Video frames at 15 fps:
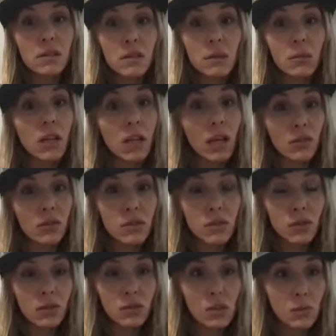some of the other
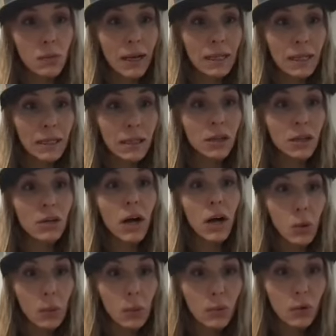skills you might need that'll
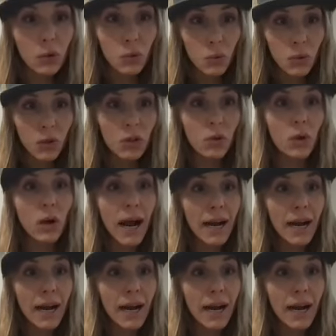help you when you are